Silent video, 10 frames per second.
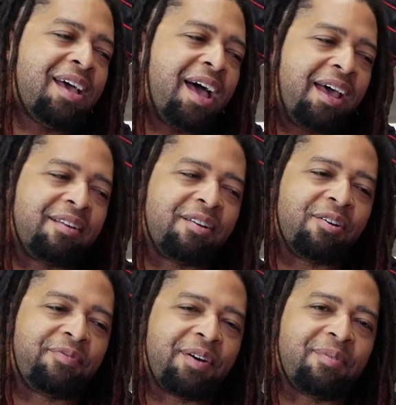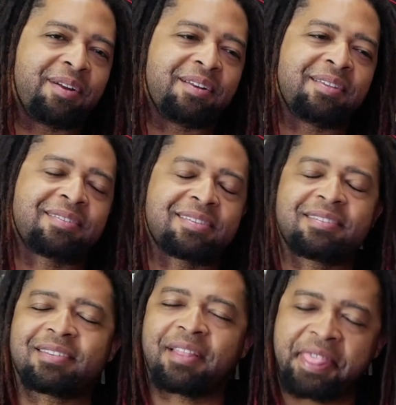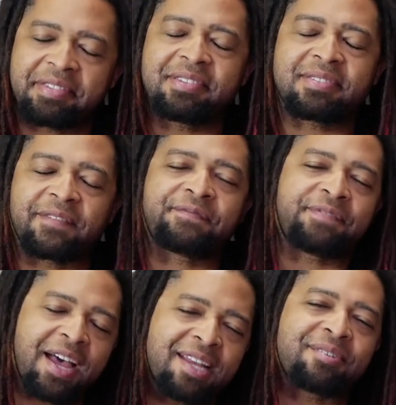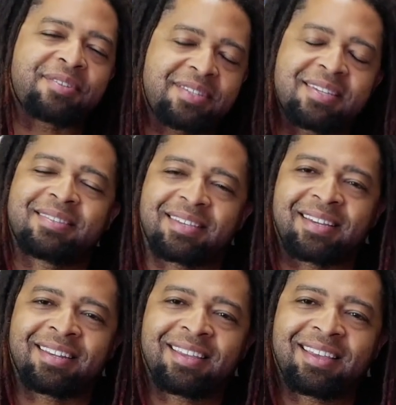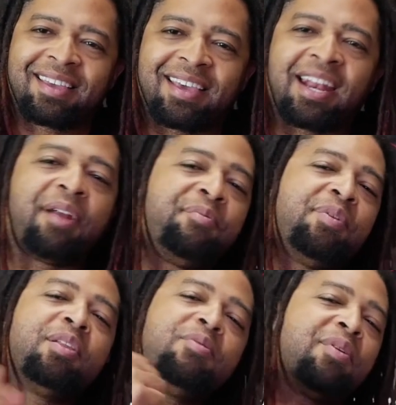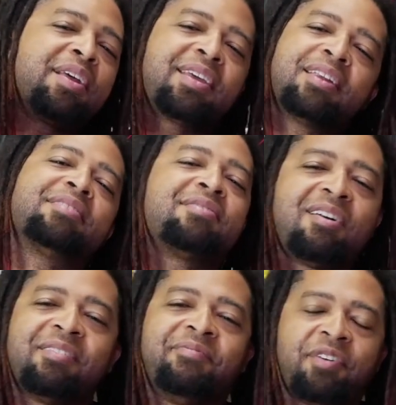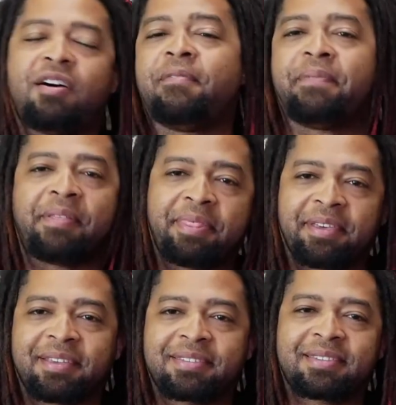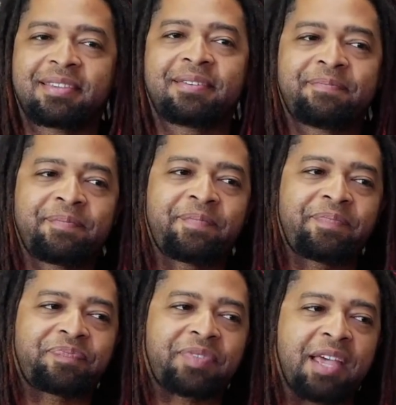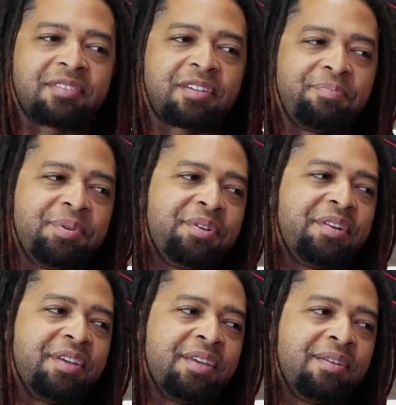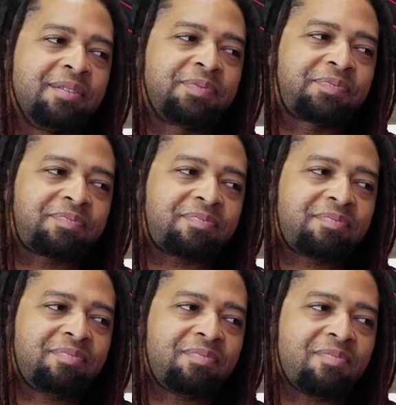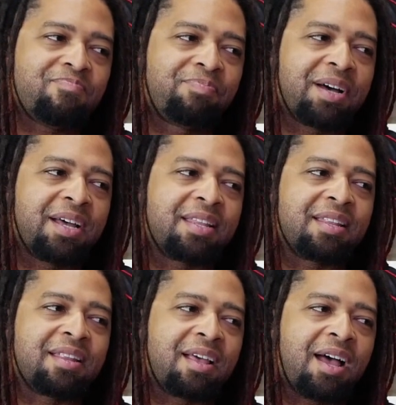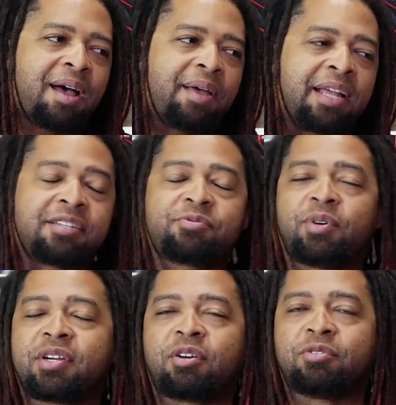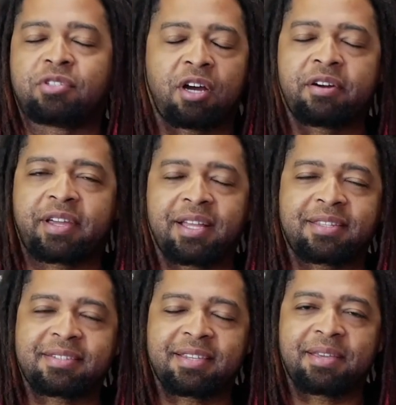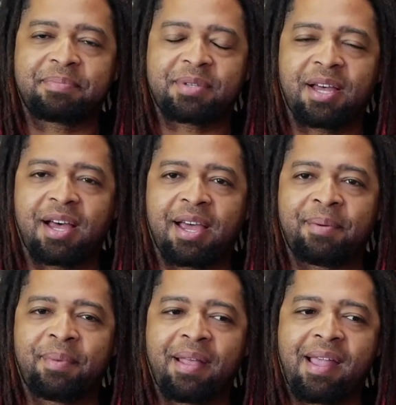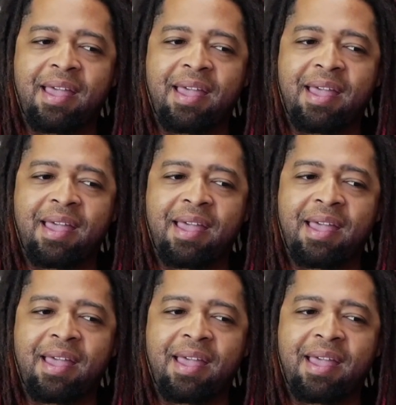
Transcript: I don't know if I want it. This is the final season. And I really want to get us all involved in this as a community, but I just want to go dark at the same time.